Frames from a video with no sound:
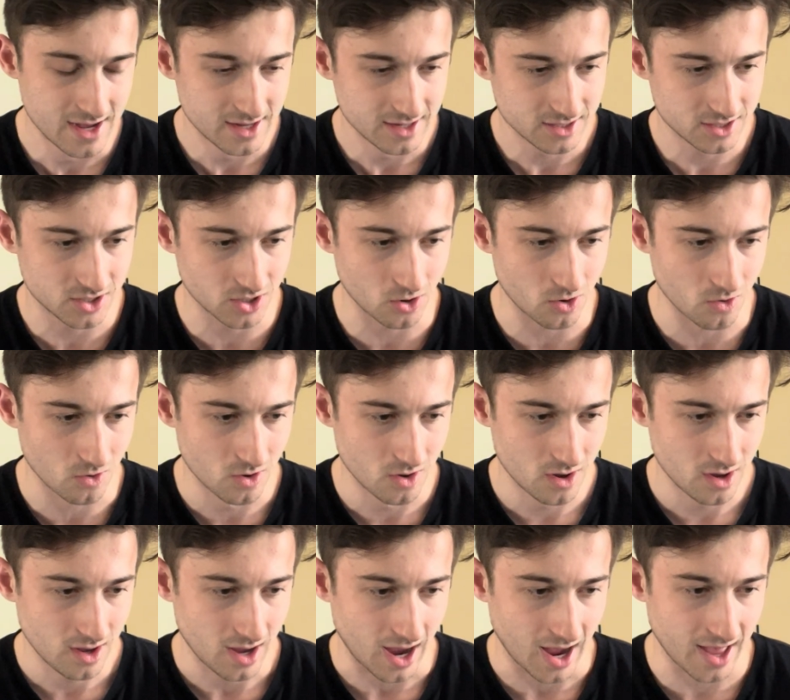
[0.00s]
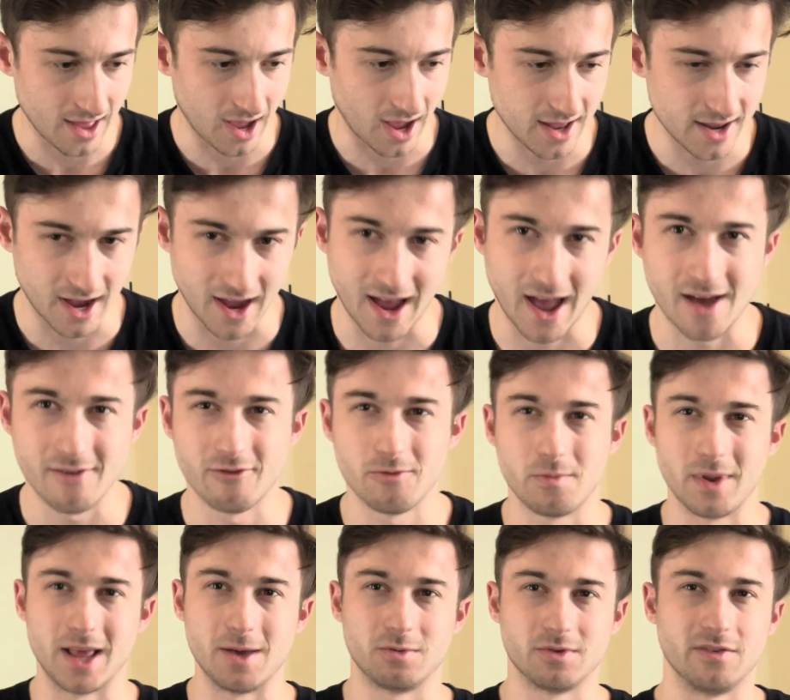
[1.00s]
So I haven't
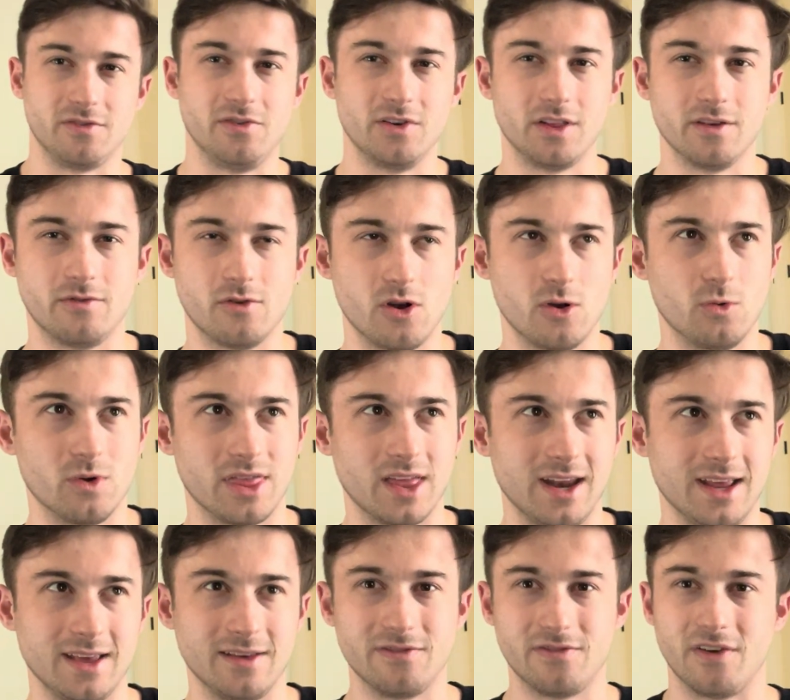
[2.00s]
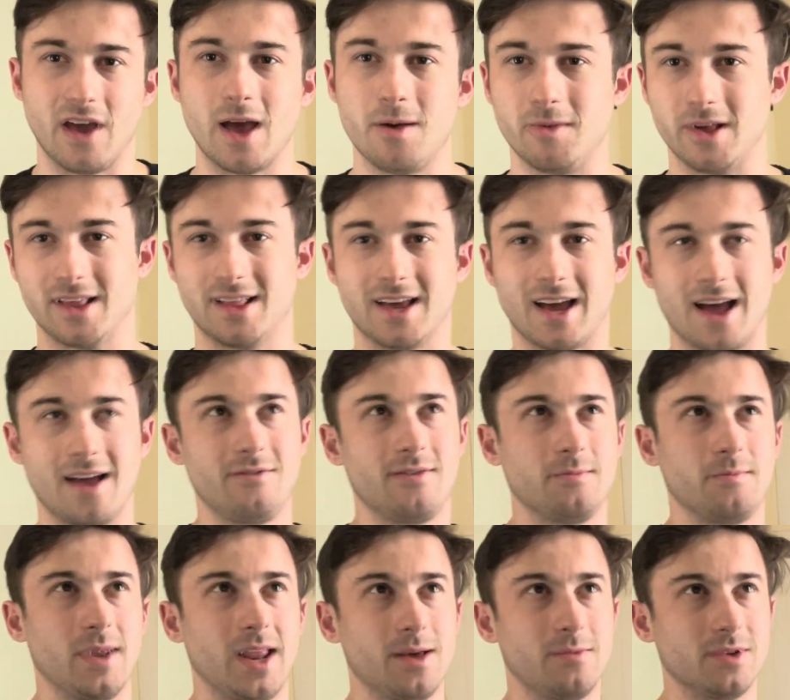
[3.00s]
been able to fill the void with any family. Like I haven't
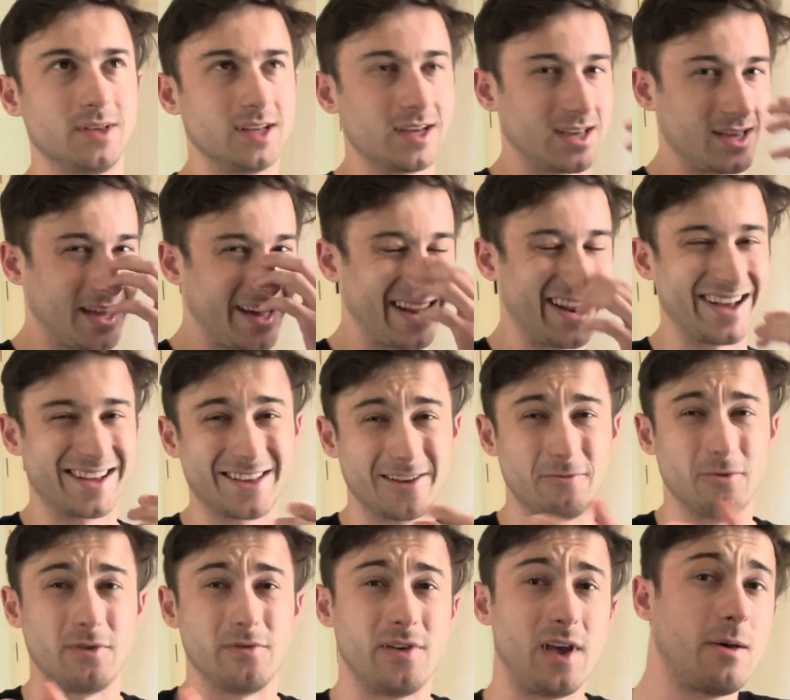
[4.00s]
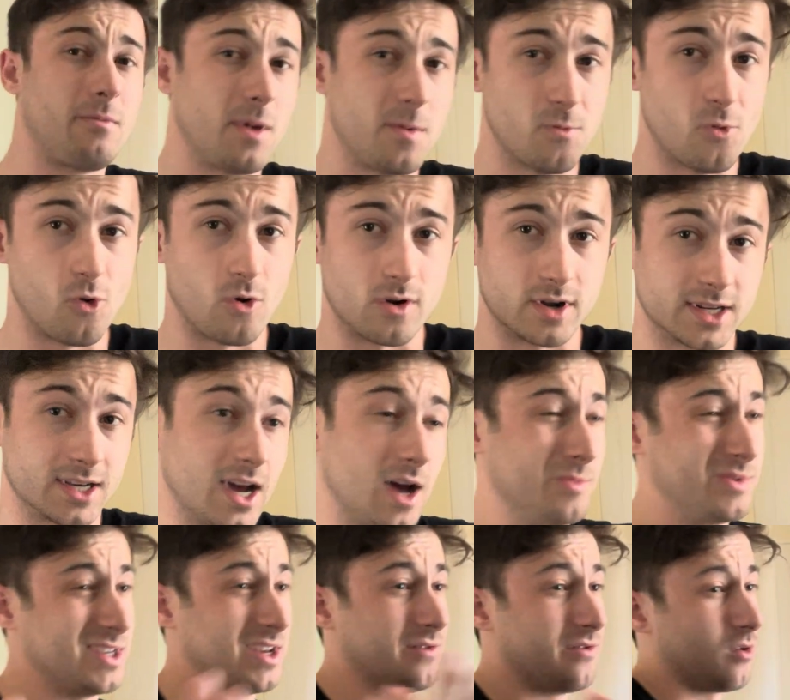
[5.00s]
been able to connect with family more to
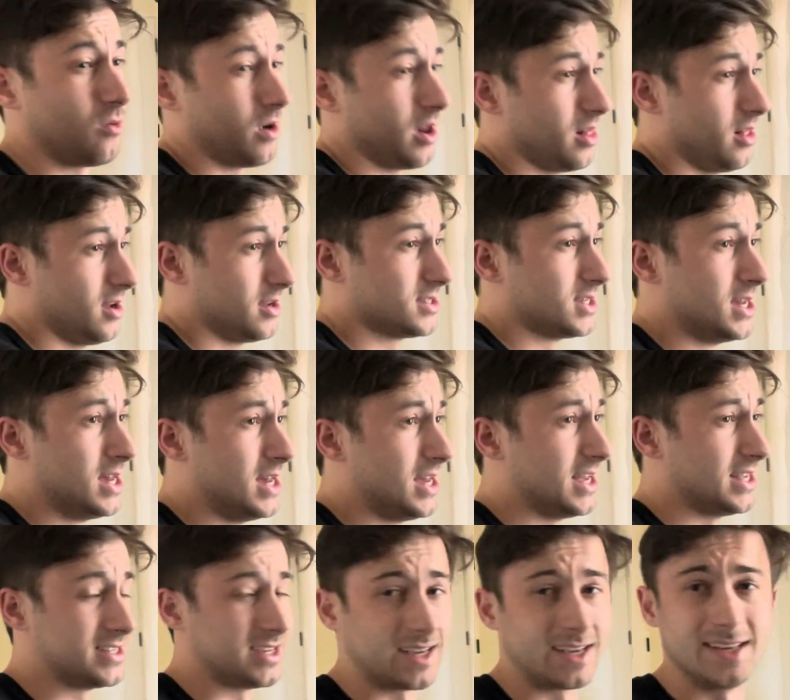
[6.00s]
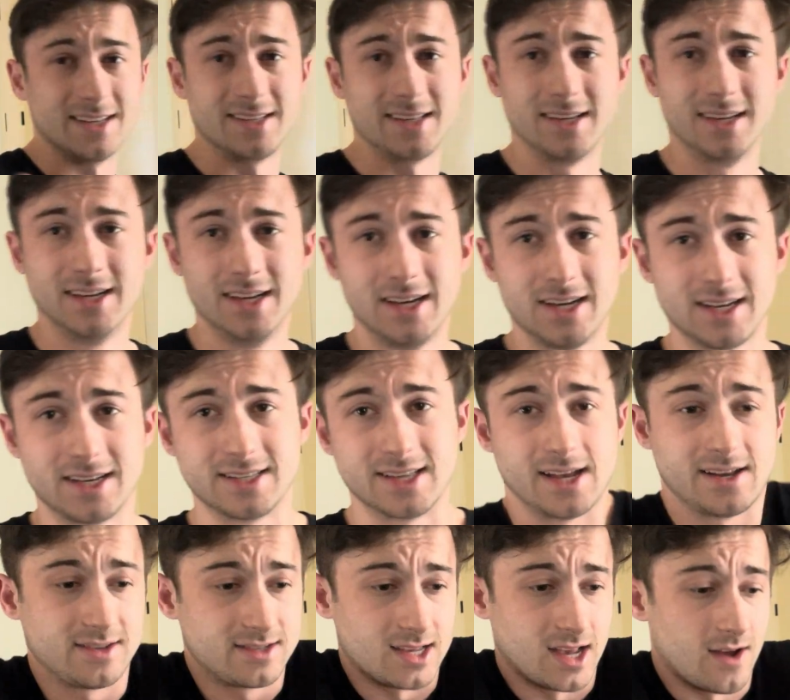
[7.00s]
compensate for what I lost. It's like, because
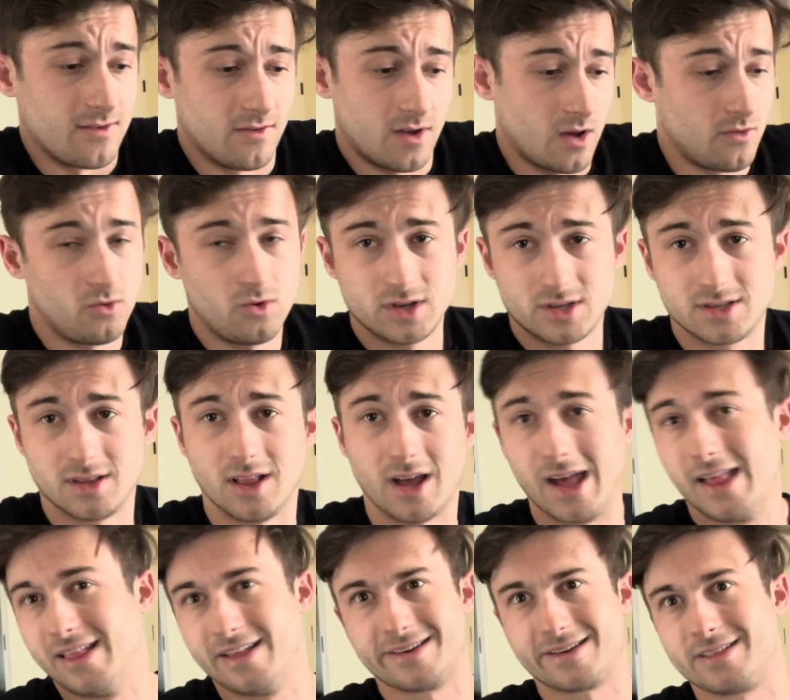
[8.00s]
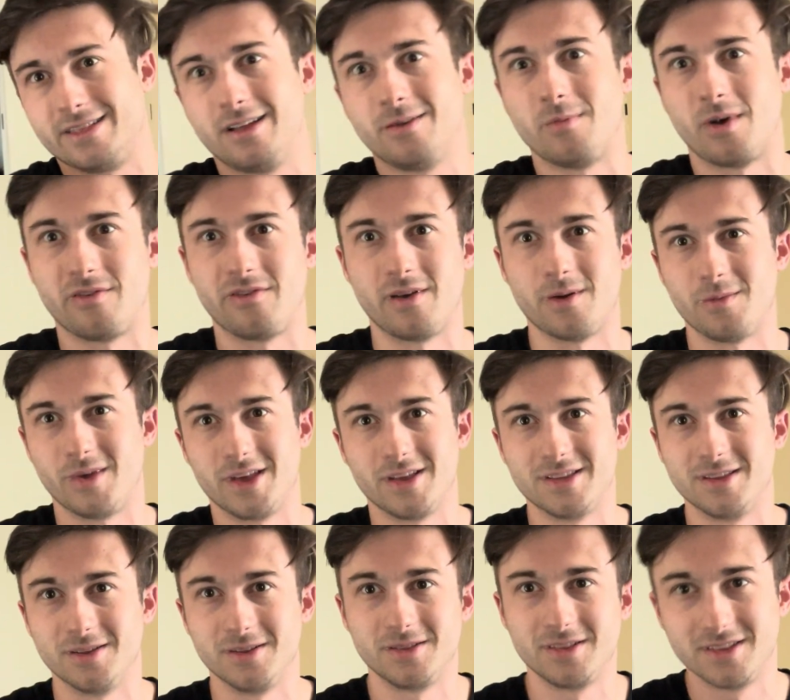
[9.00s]
I've always, I like love my family
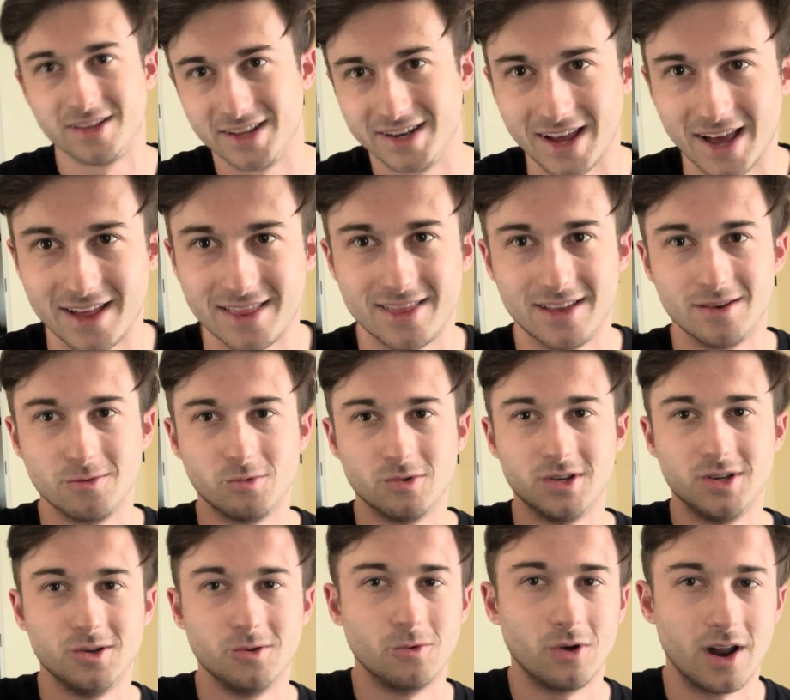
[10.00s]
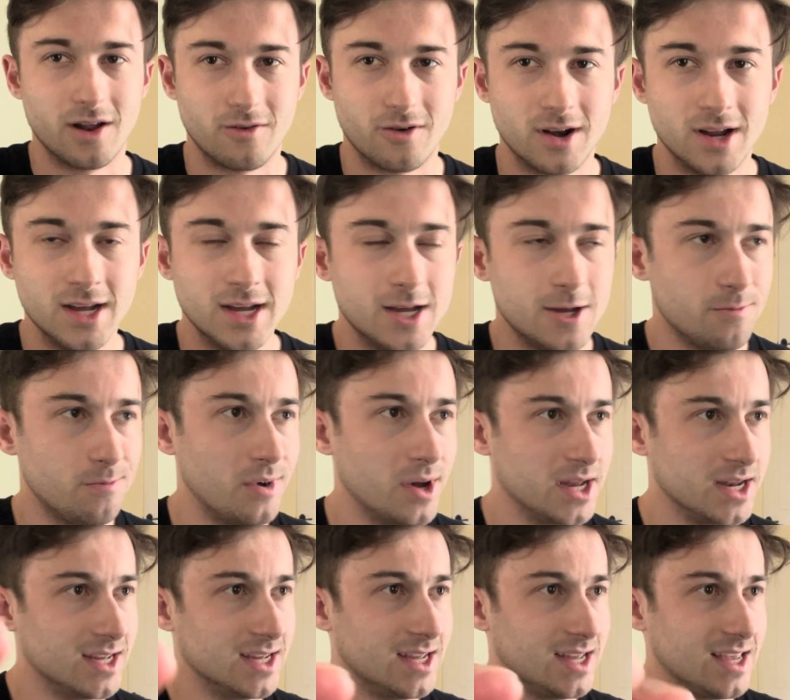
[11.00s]
to death and would do whatever,
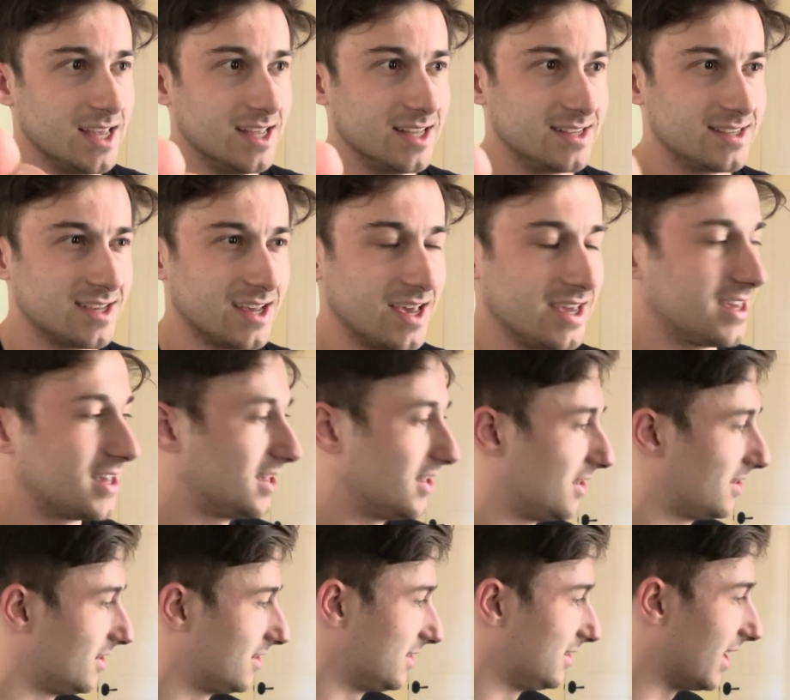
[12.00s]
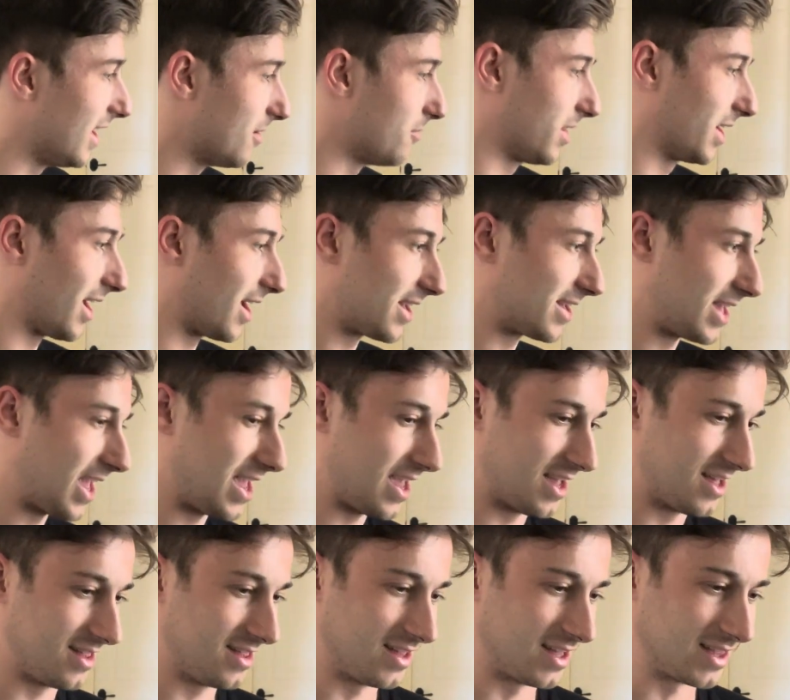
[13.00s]
but it's like, damn, like I
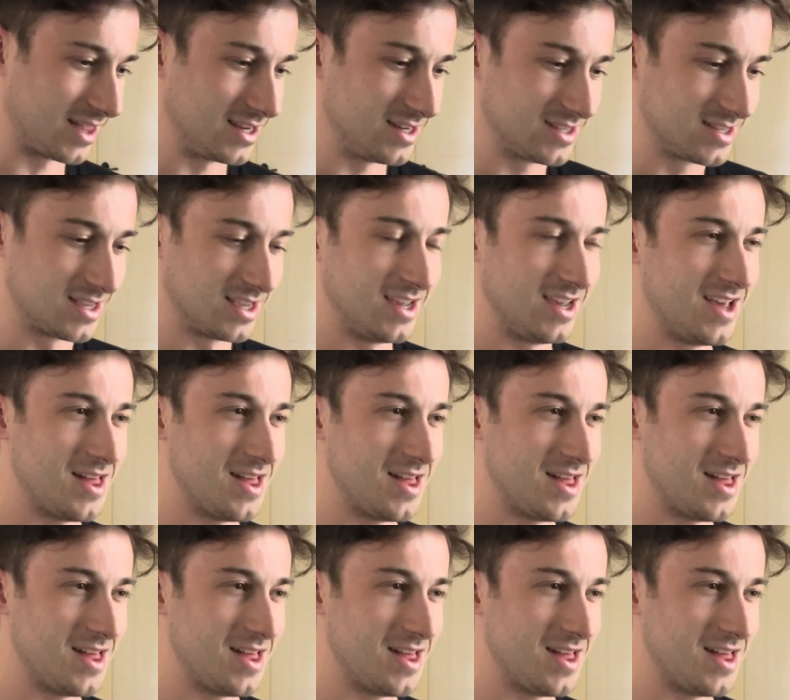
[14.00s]
can't, like they just,